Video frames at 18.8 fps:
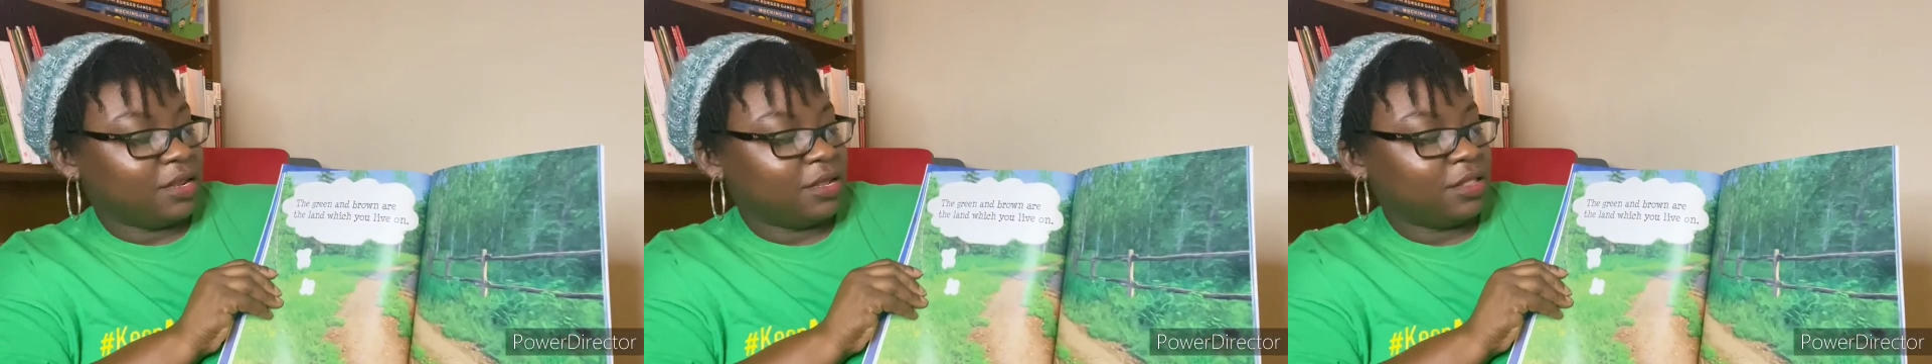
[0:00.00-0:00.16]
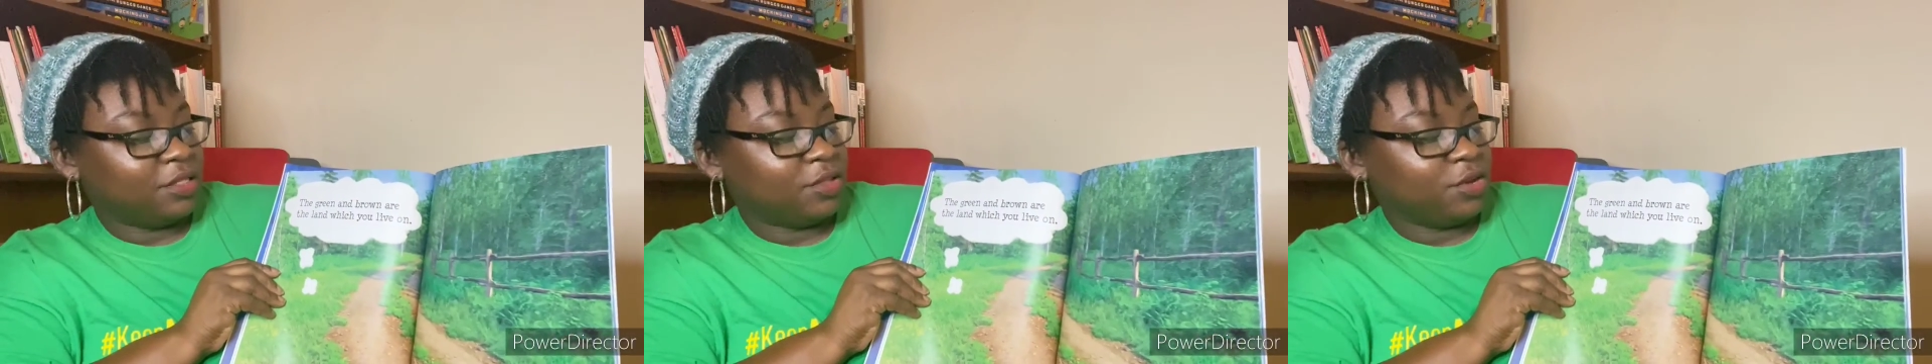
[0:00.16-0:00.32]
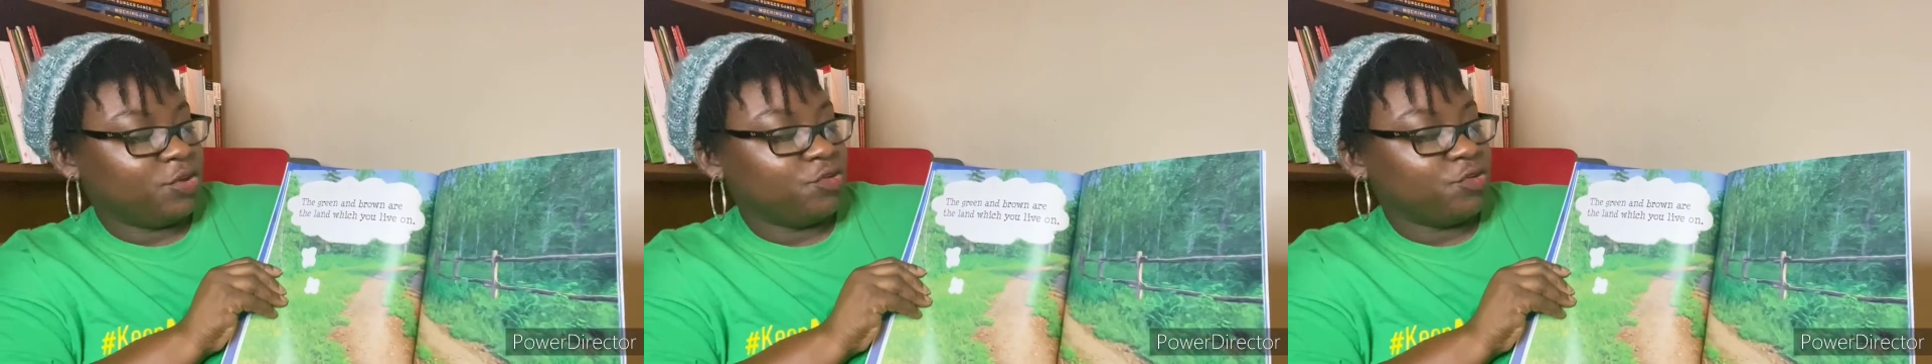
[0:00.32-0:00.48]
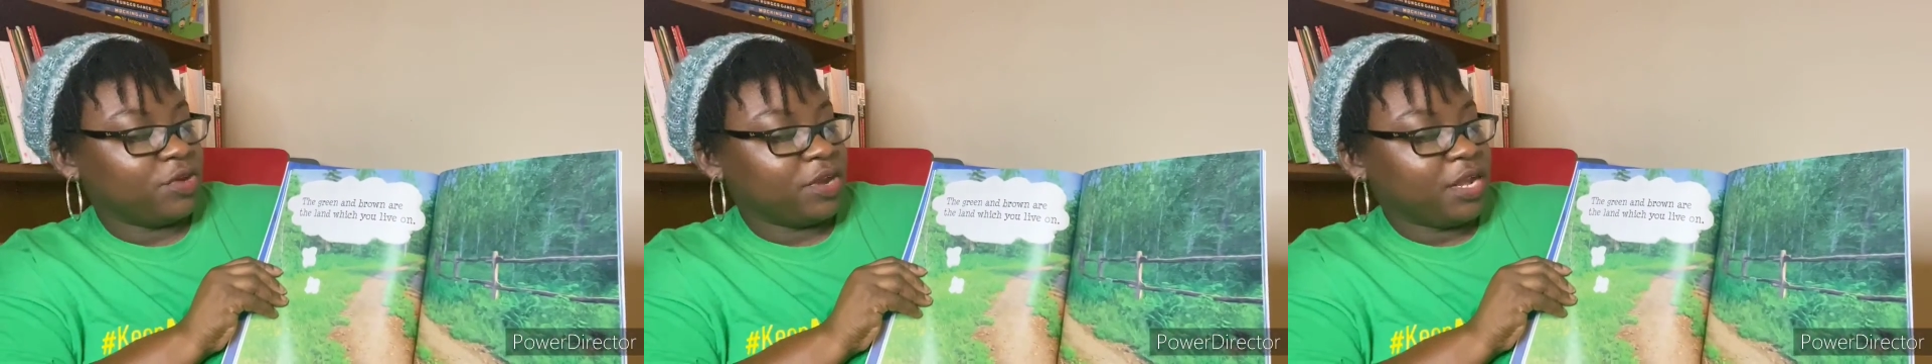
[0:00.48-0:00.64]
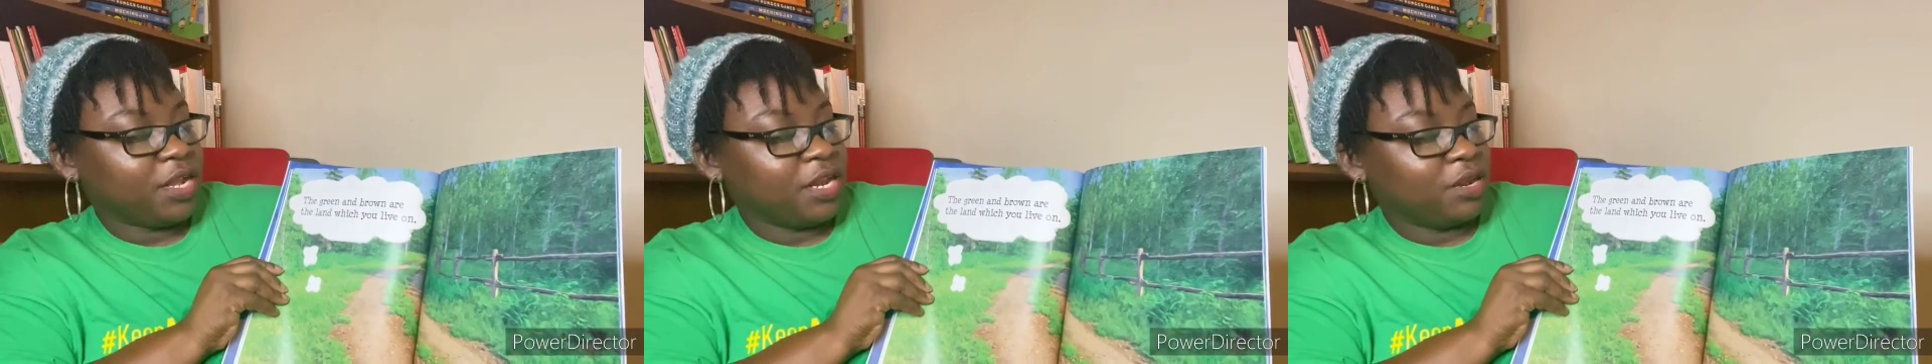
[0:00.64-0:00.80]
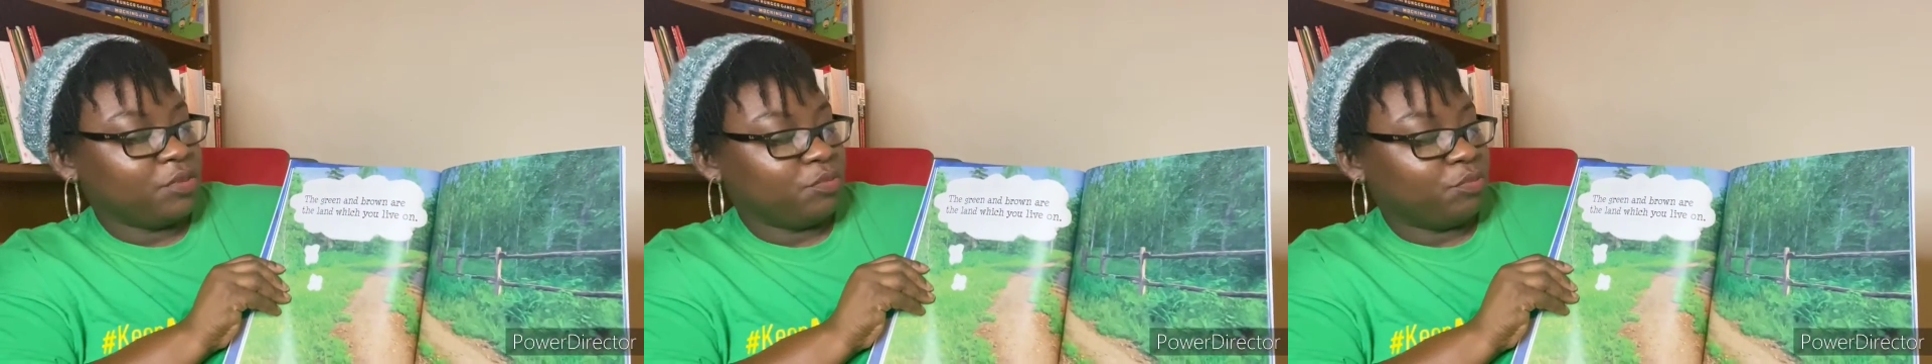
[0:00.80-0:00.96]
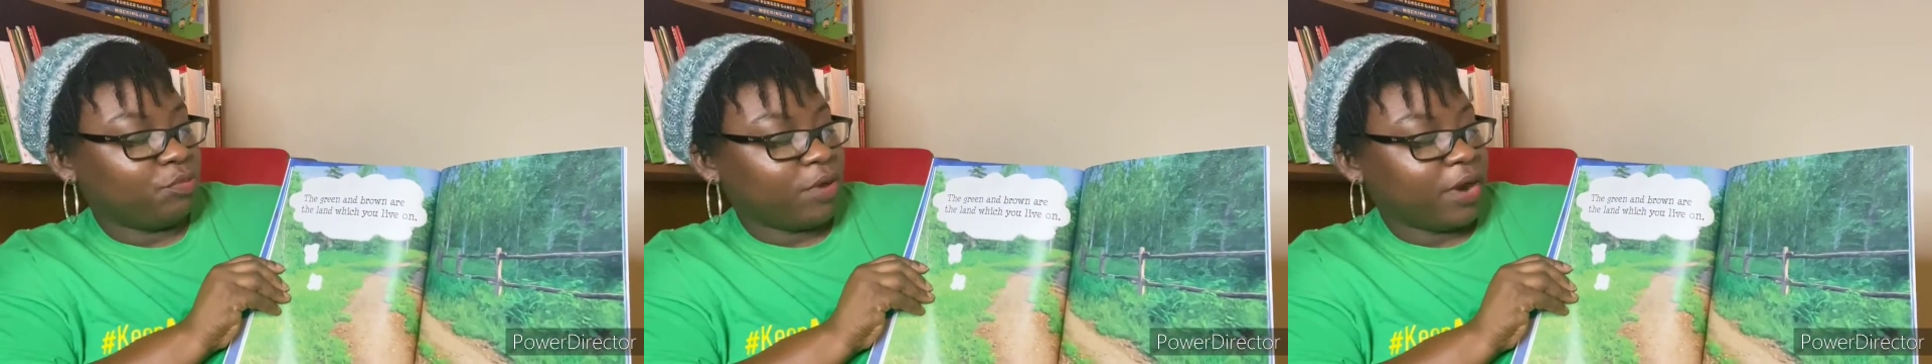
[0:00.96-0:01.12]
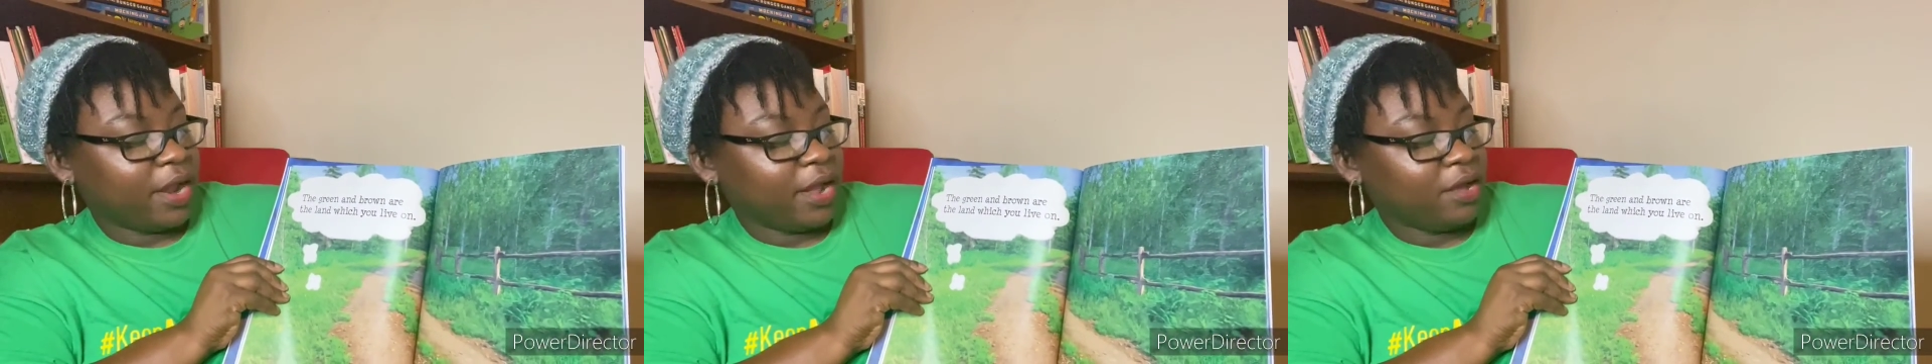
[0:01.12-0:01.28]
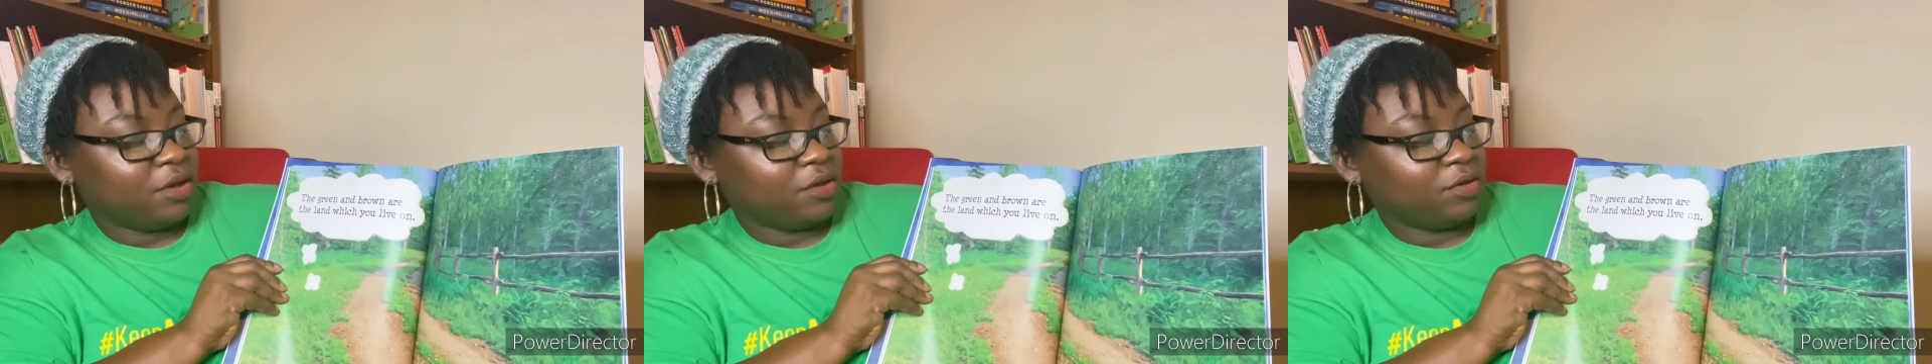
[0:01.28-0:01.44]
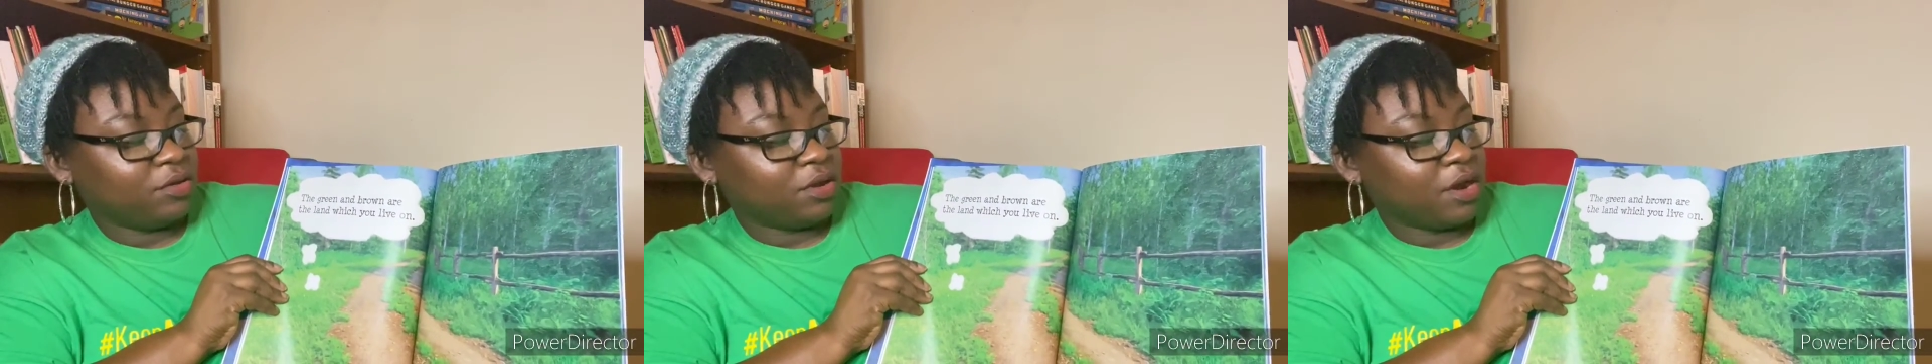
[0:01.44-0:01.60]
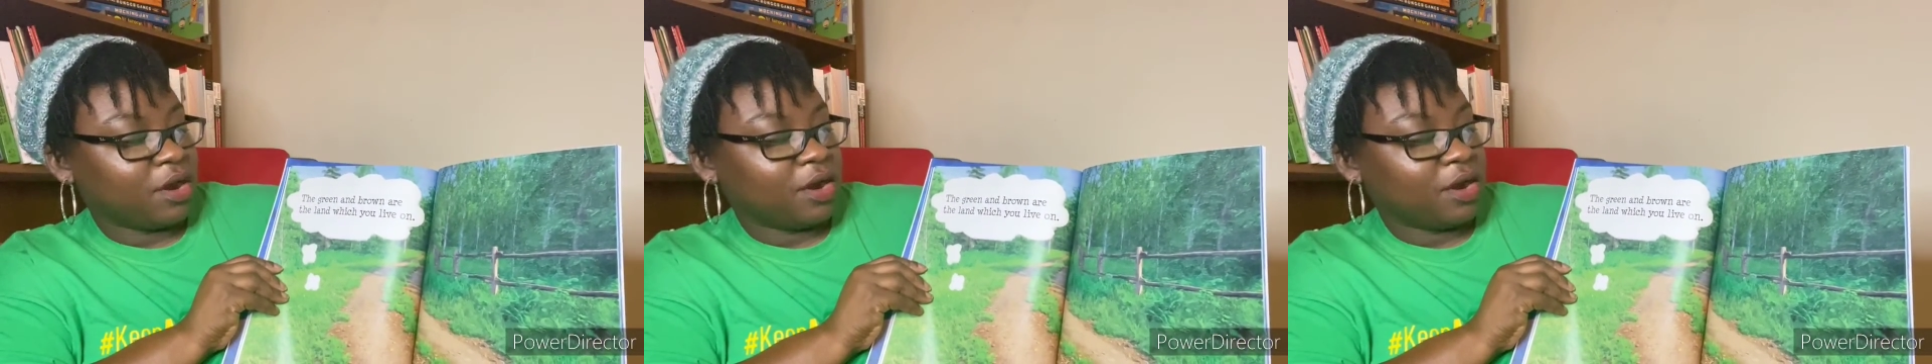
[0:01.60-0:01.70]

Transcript: The green and brown